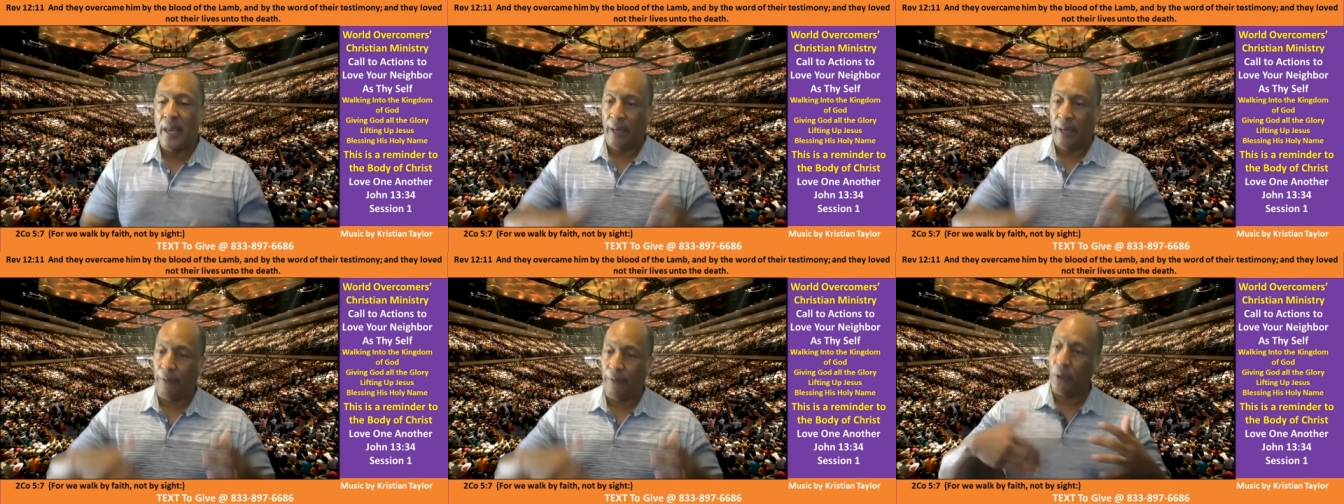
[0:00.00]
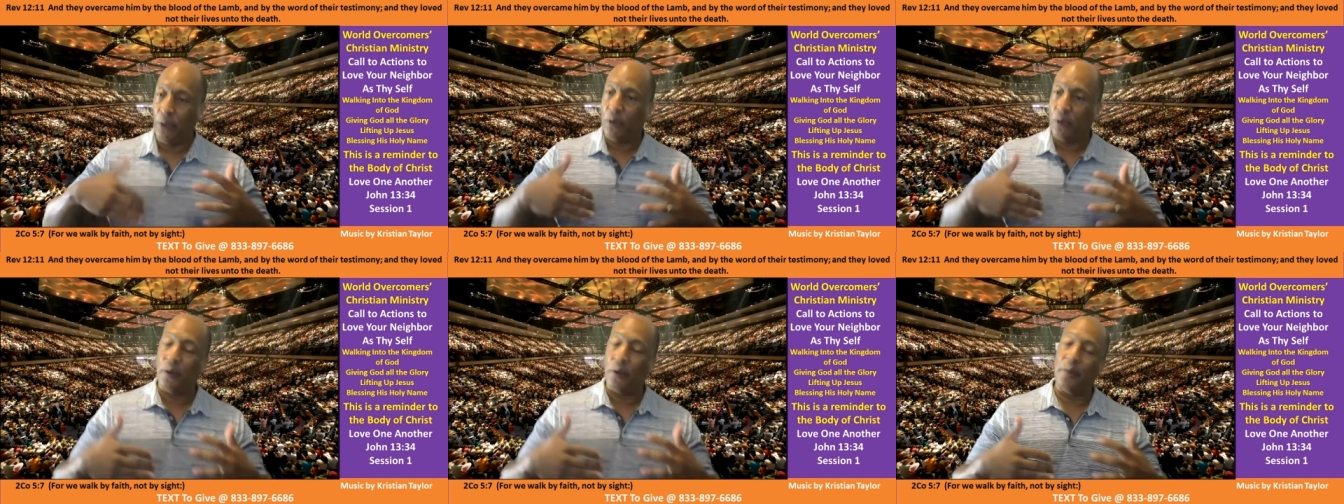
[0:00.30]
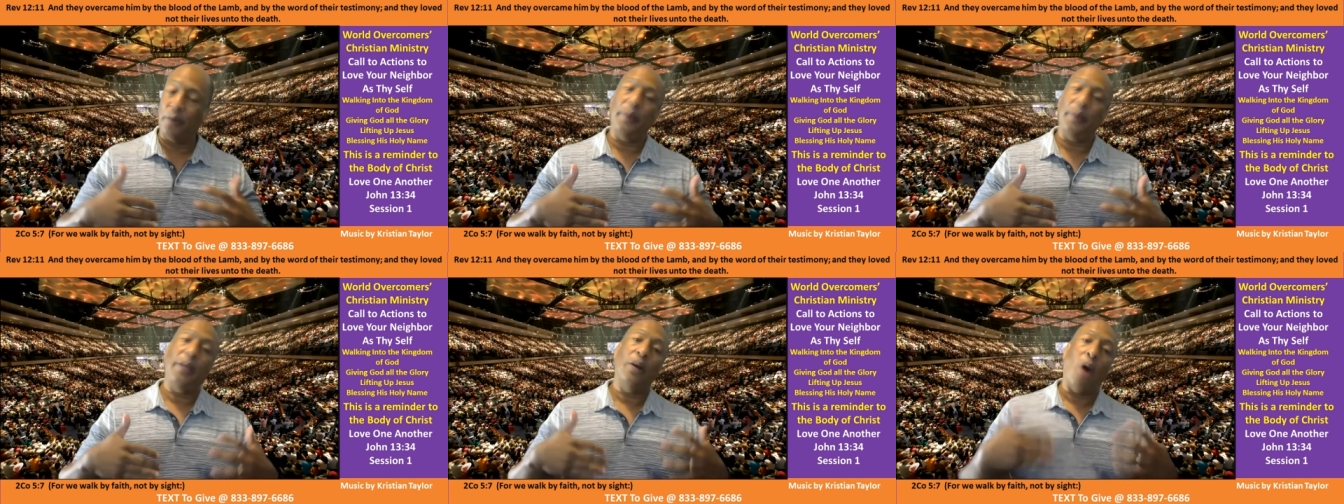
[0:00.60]
if you don't
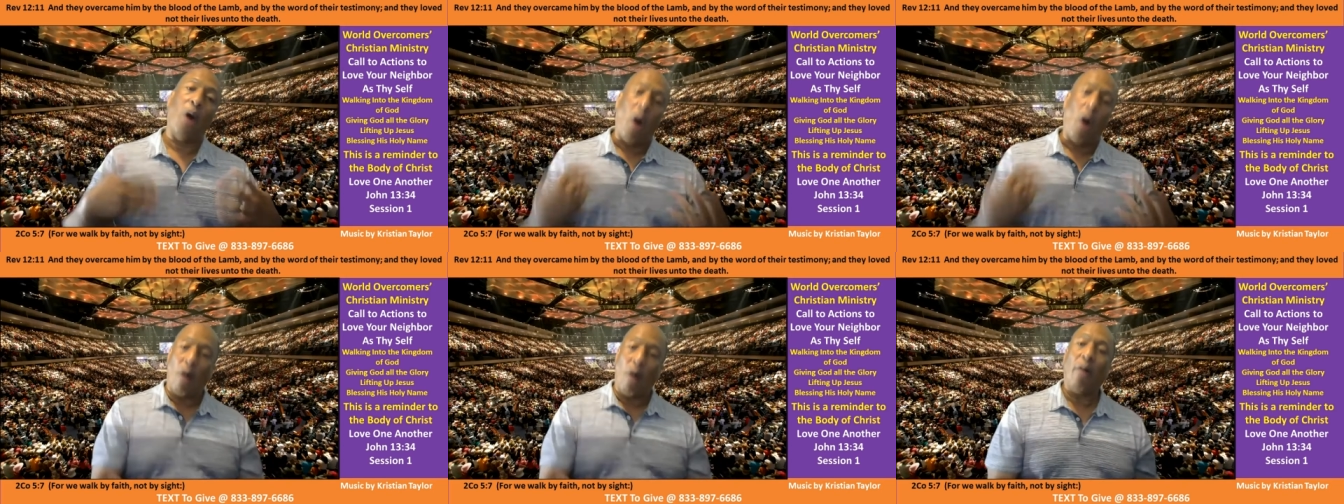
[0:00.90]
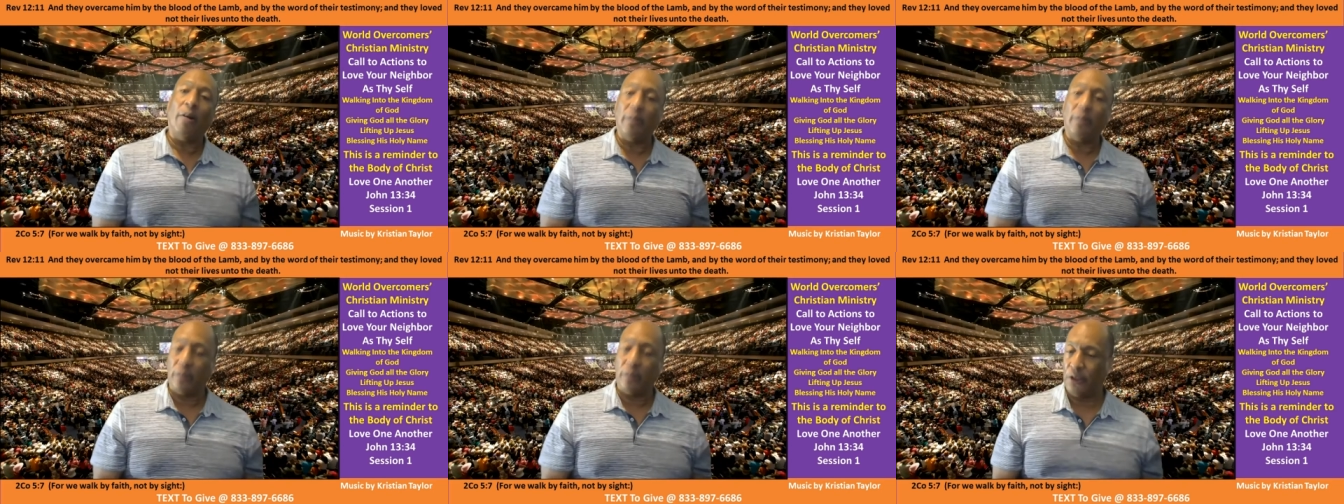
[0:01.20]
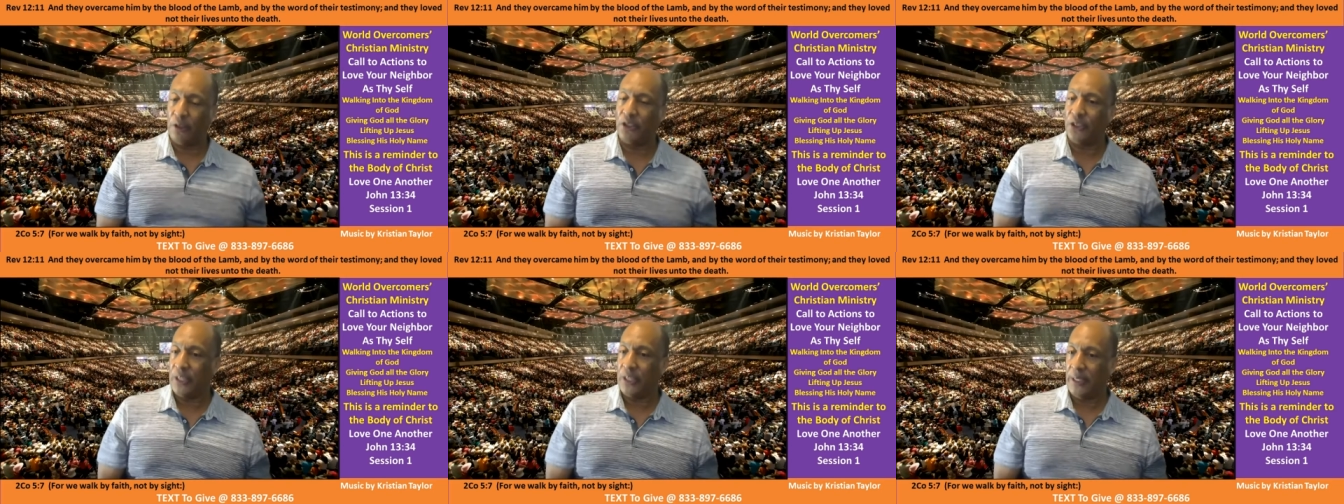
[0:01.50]
want to be called a
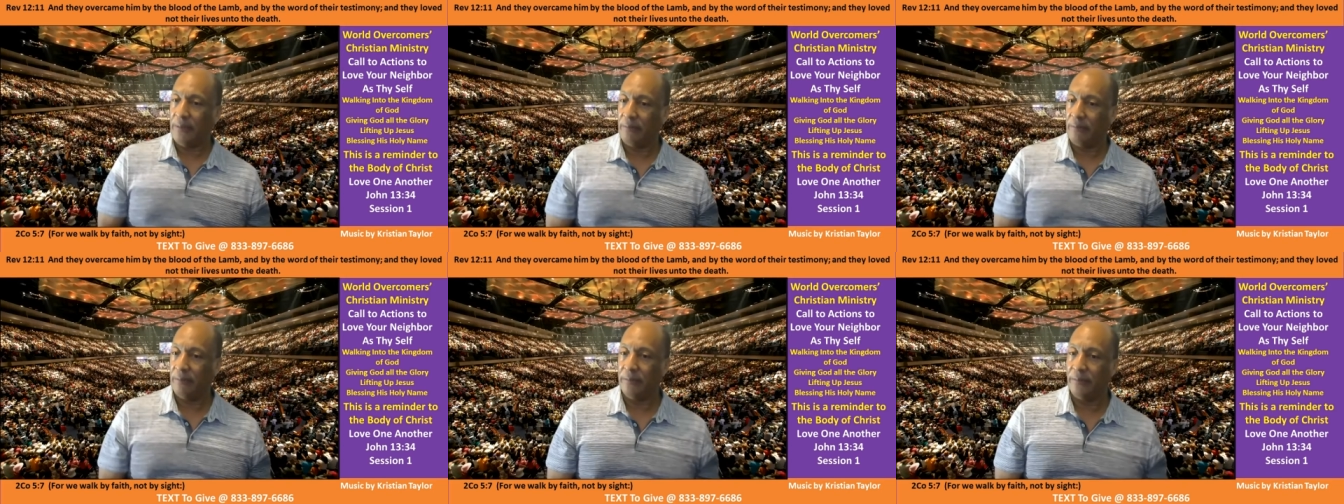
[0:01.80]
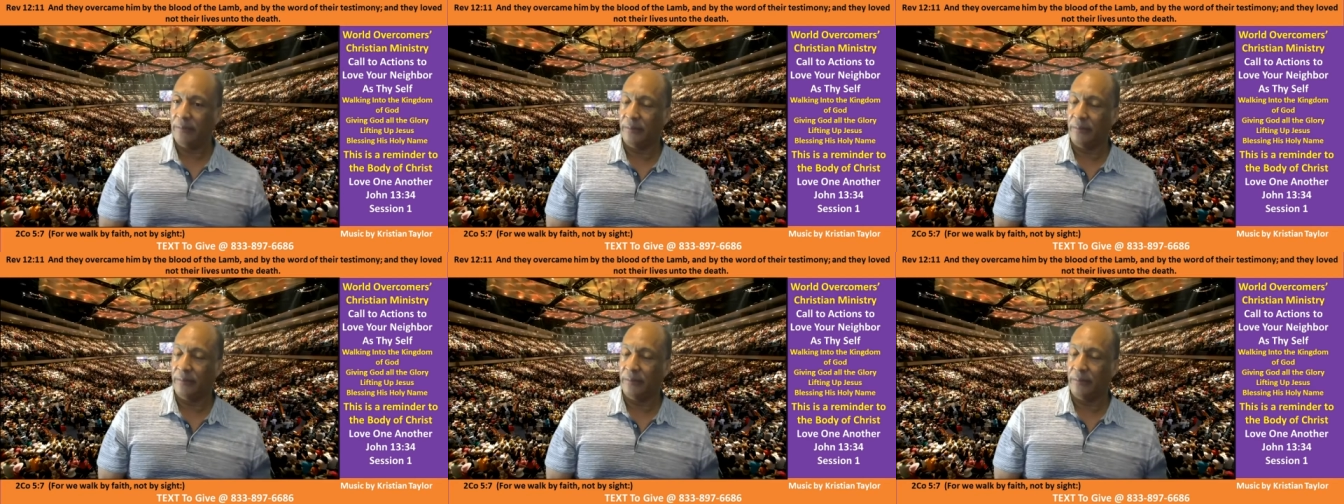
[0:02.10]
Christian,